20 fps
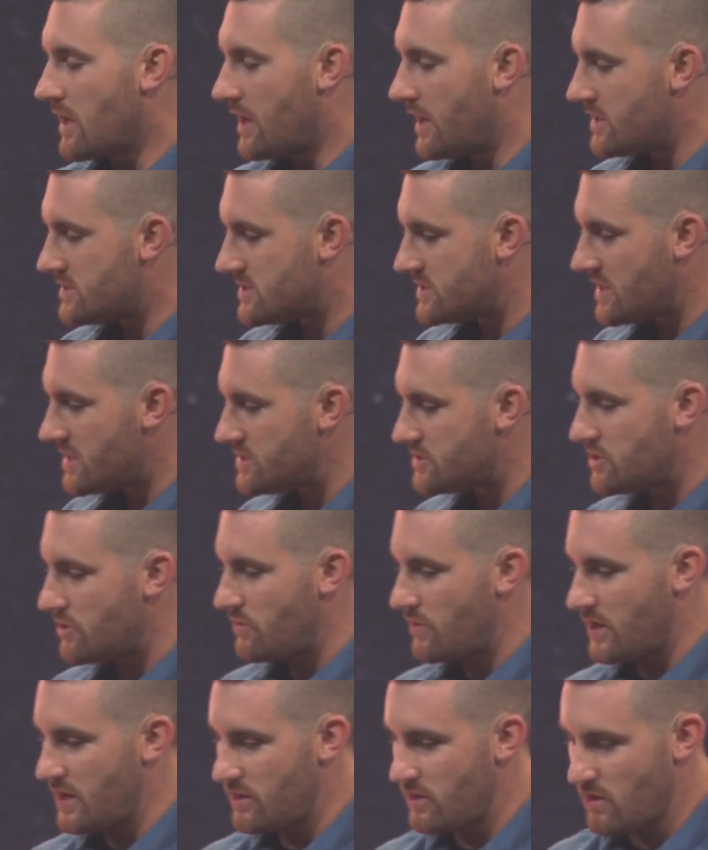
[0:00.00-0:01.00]
He sees
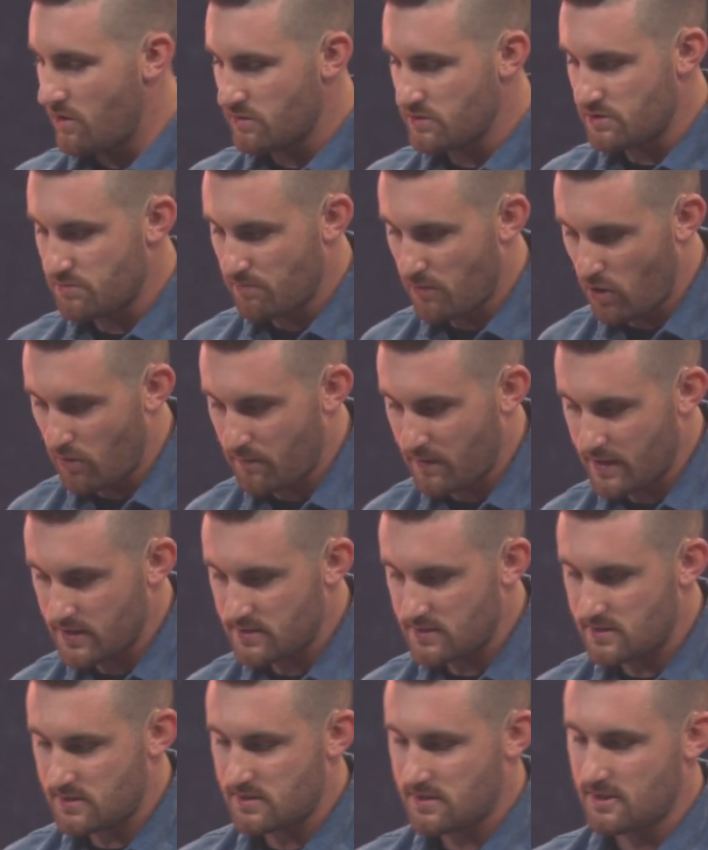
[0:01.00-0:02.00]
you in those
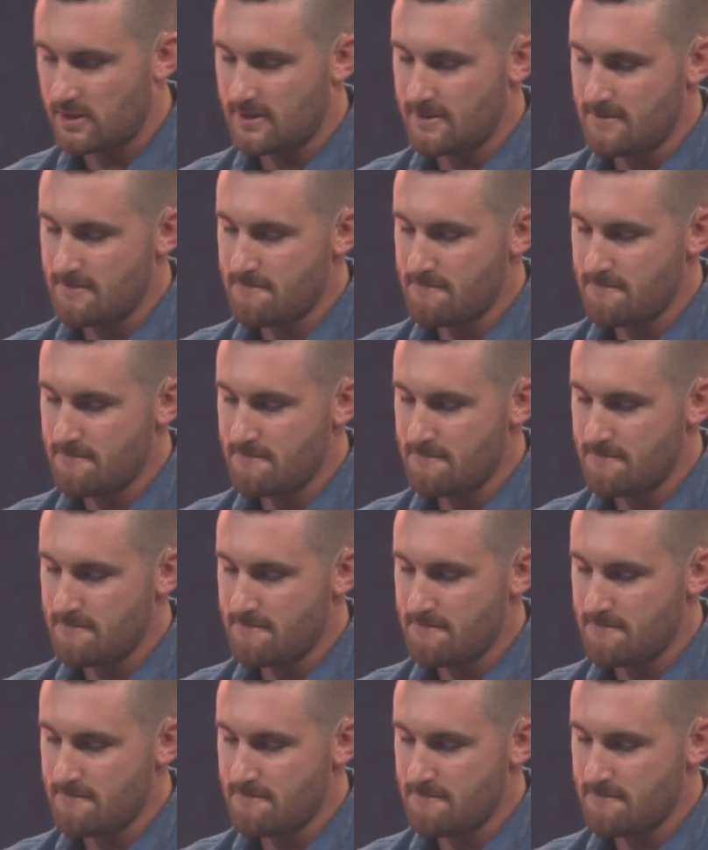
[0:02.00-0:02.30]
moments.